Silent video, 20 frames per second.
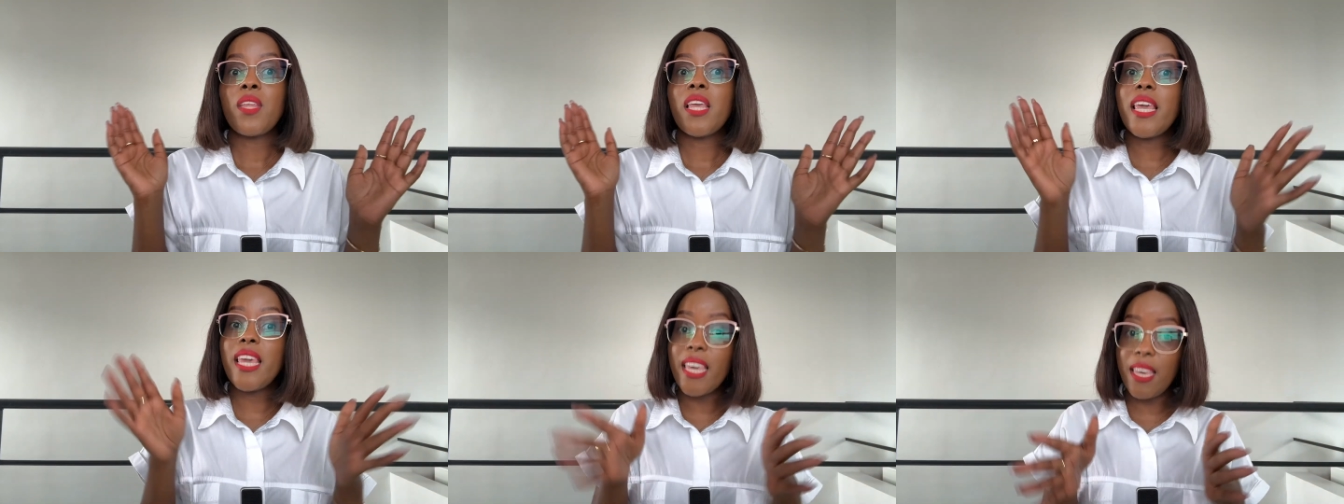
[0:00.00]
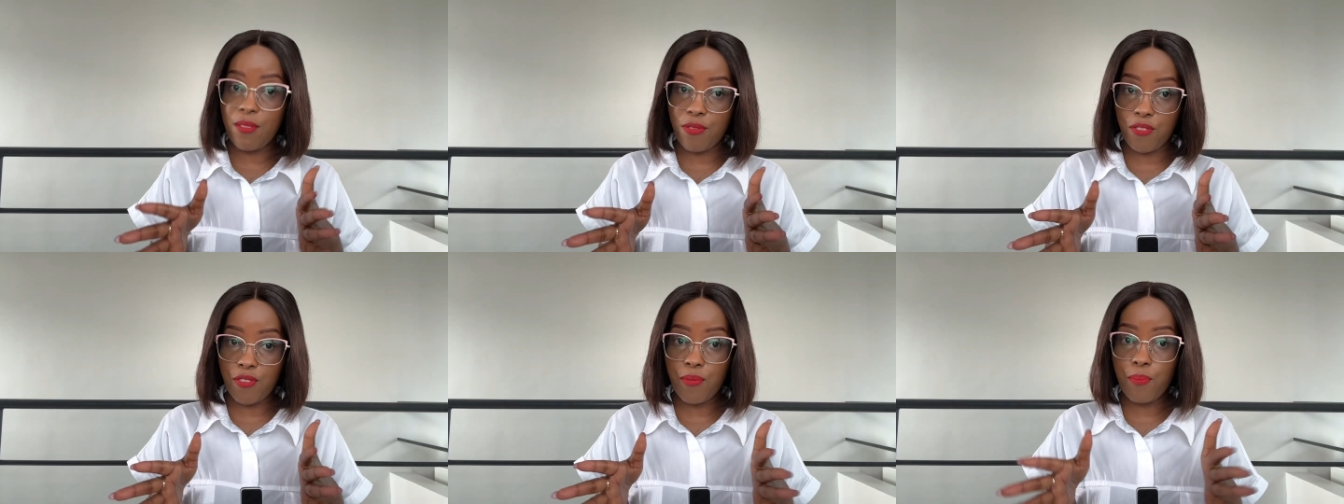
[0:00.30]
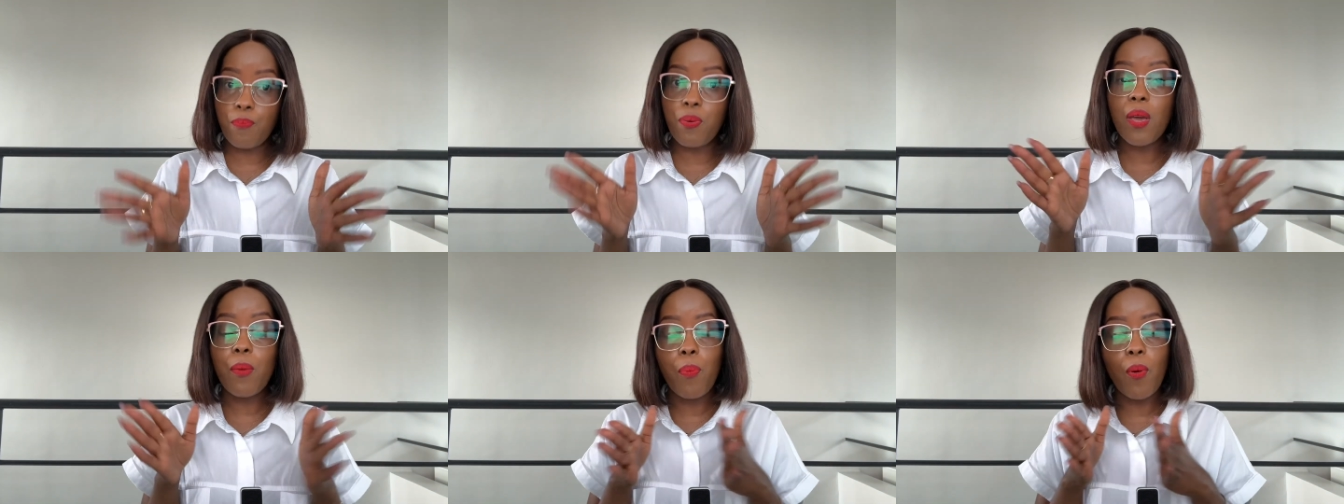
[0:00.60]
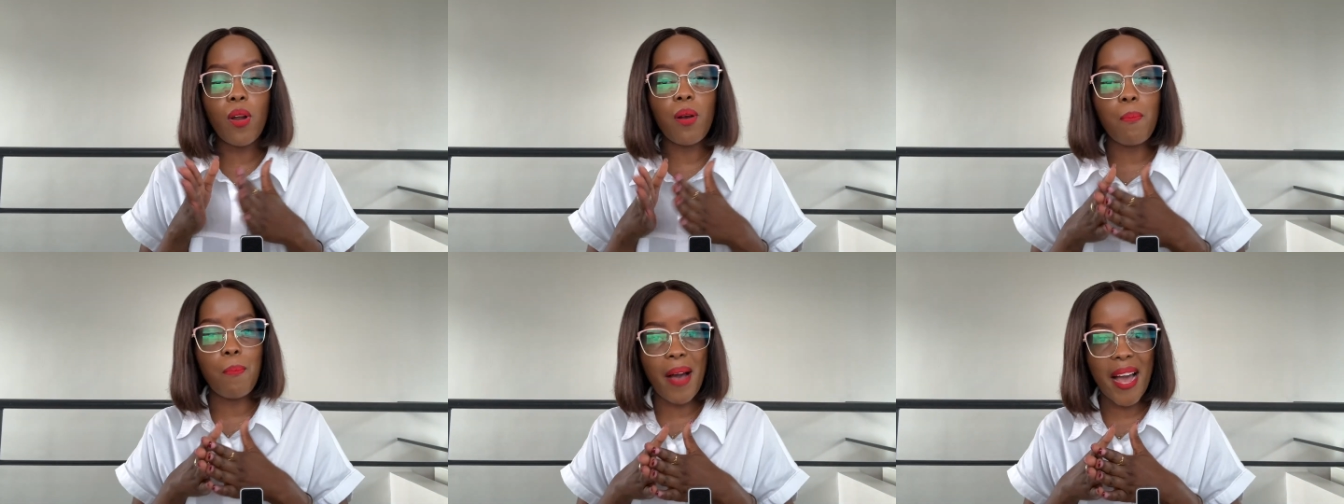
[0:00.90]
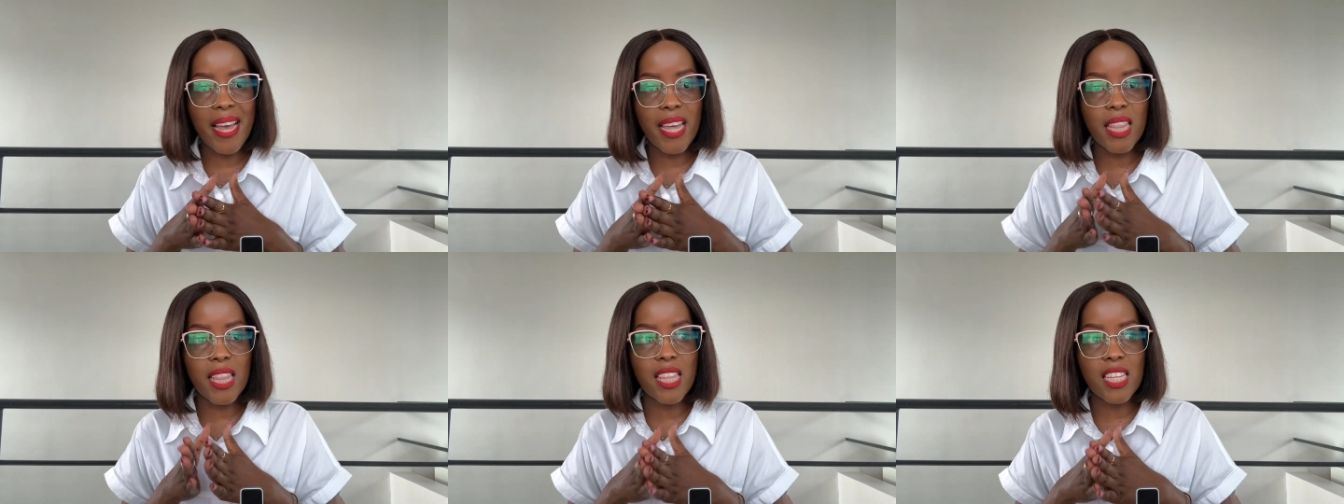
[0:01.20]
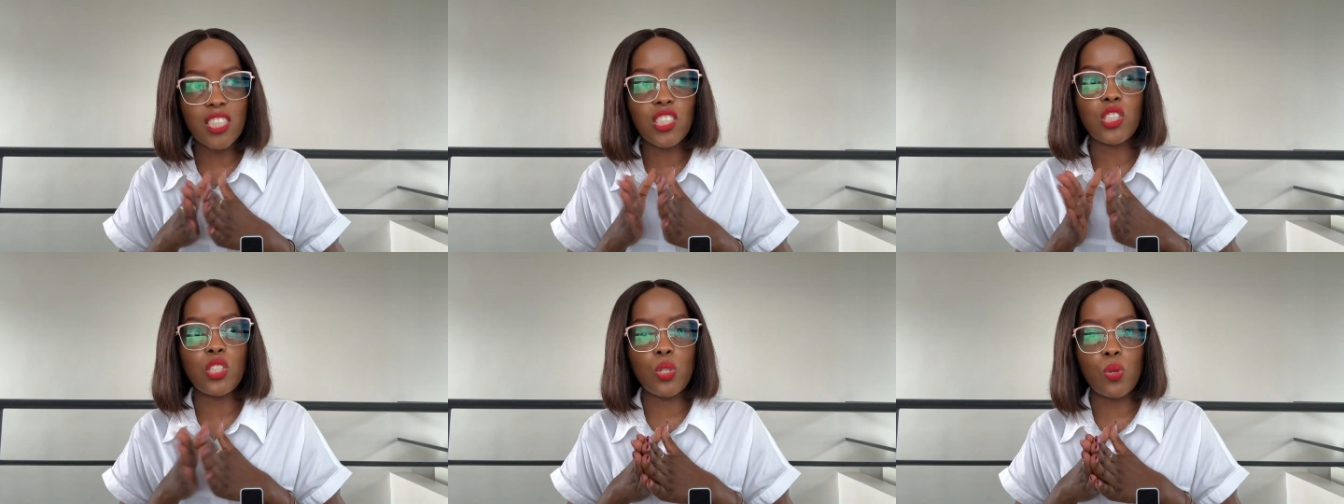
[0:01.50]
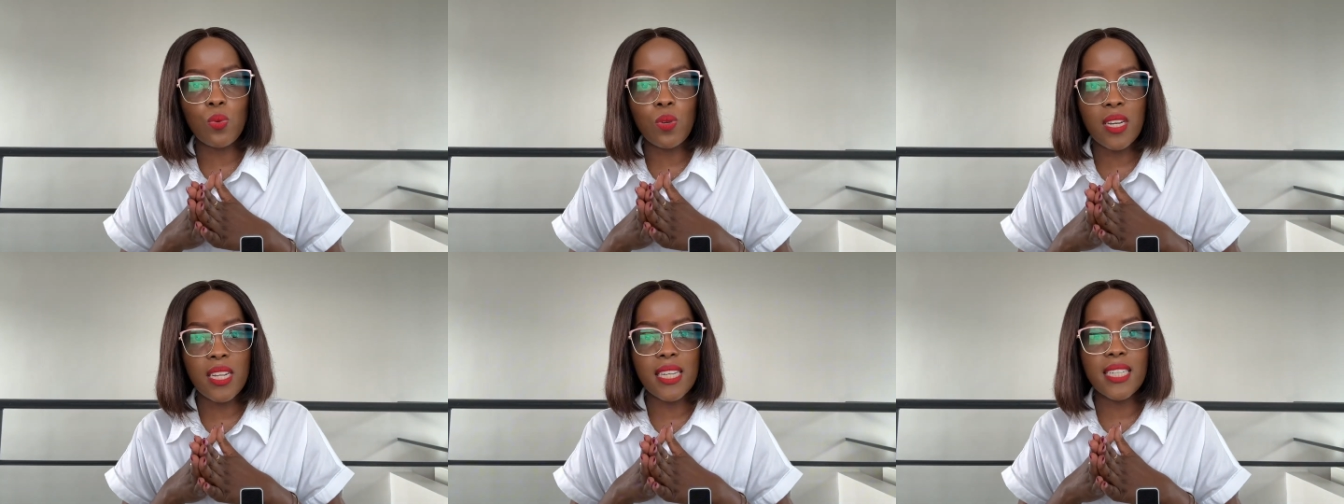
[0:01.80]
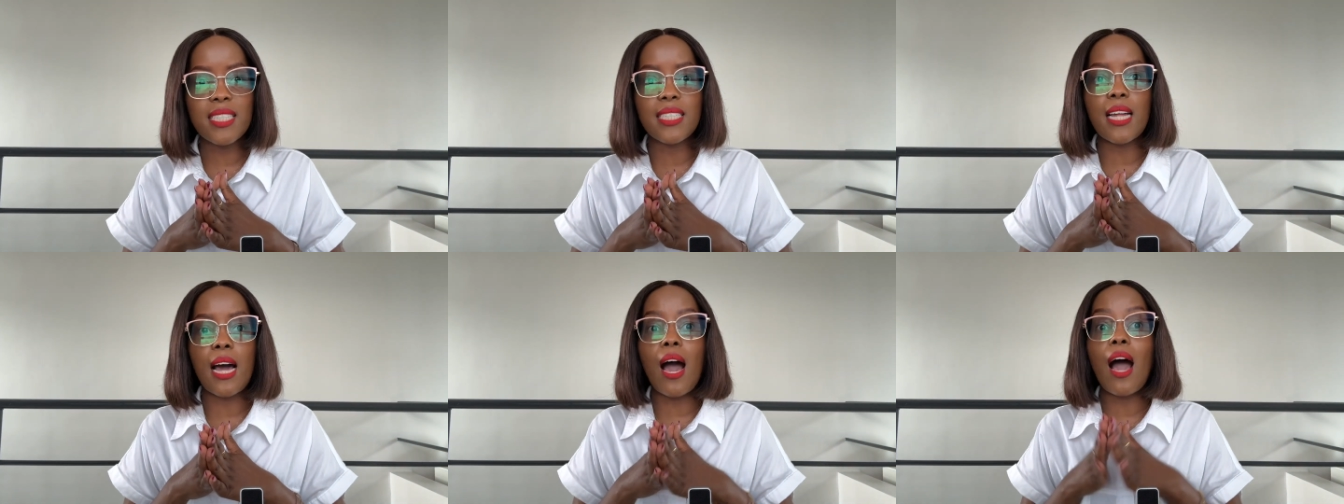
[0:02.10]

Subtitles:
if people buy these units,